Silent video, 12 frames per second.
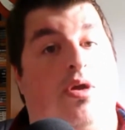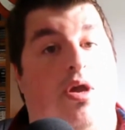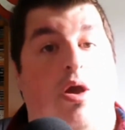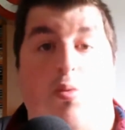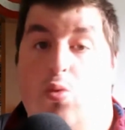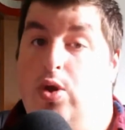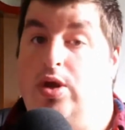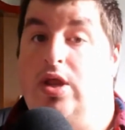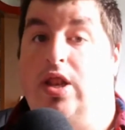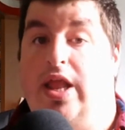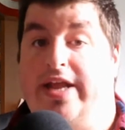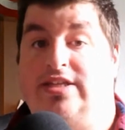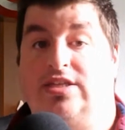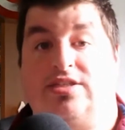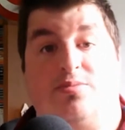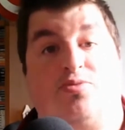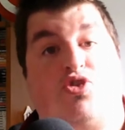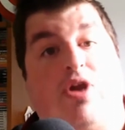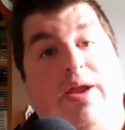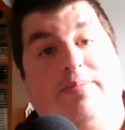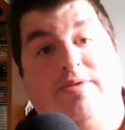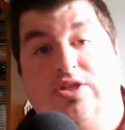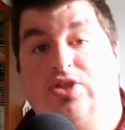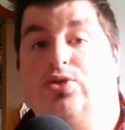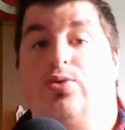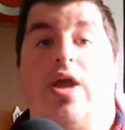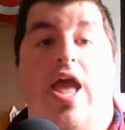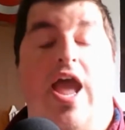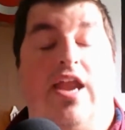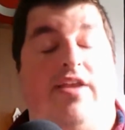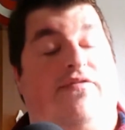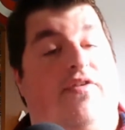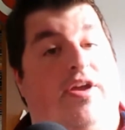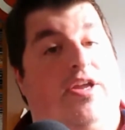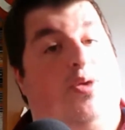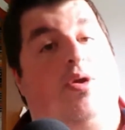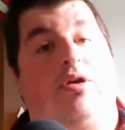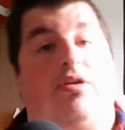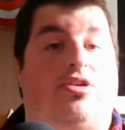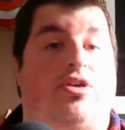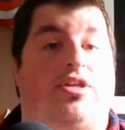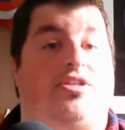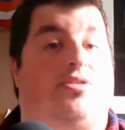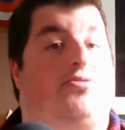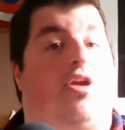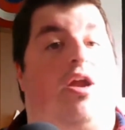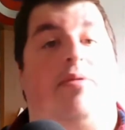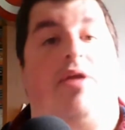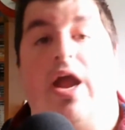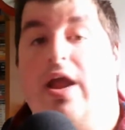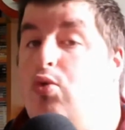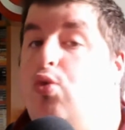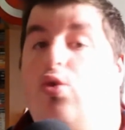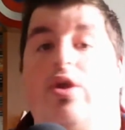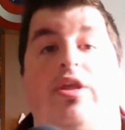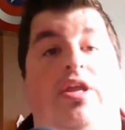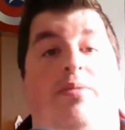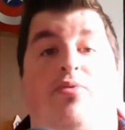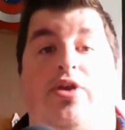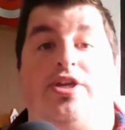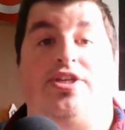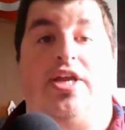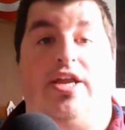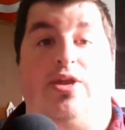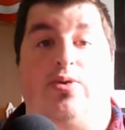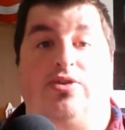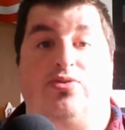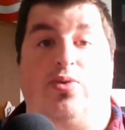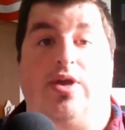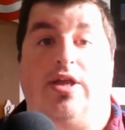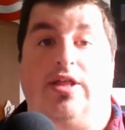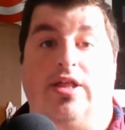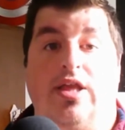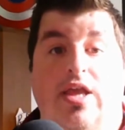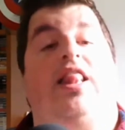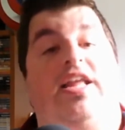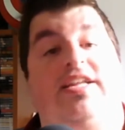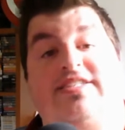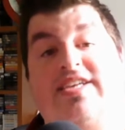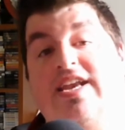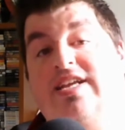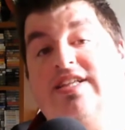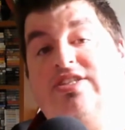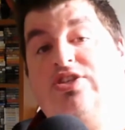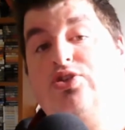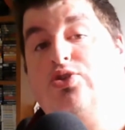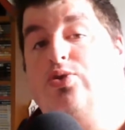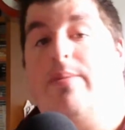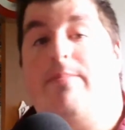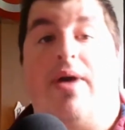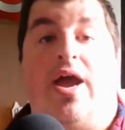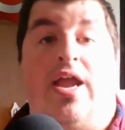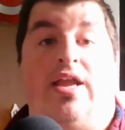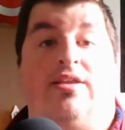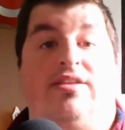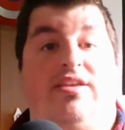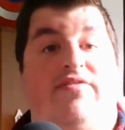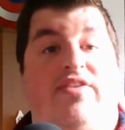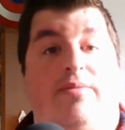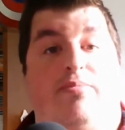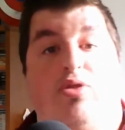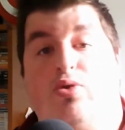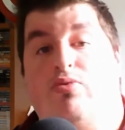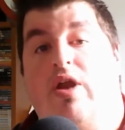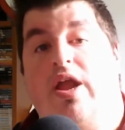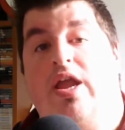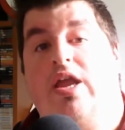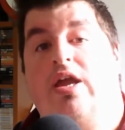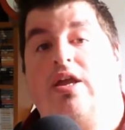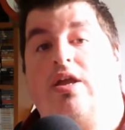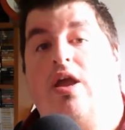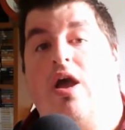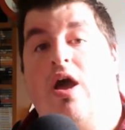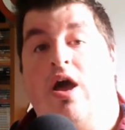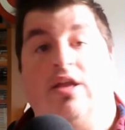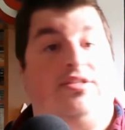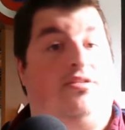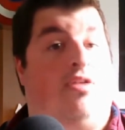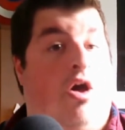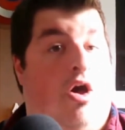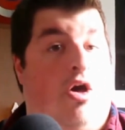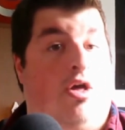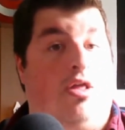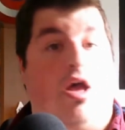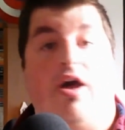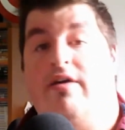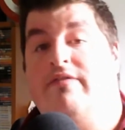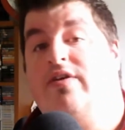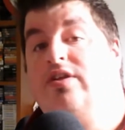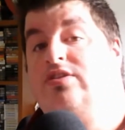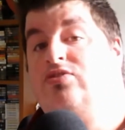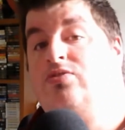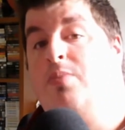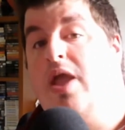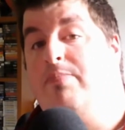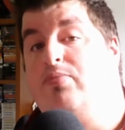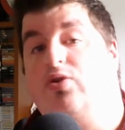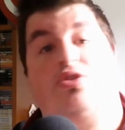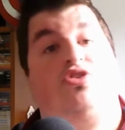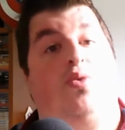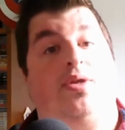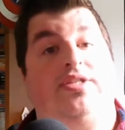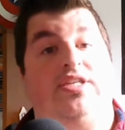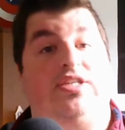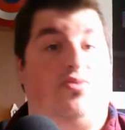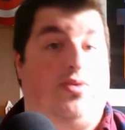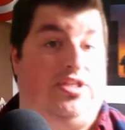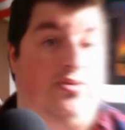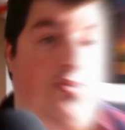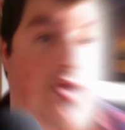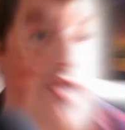would like to subscribe to. And if you are a returning subscriber, I really appreciate you as well. Let's get into my DVD Blu-ray haul of April 2021.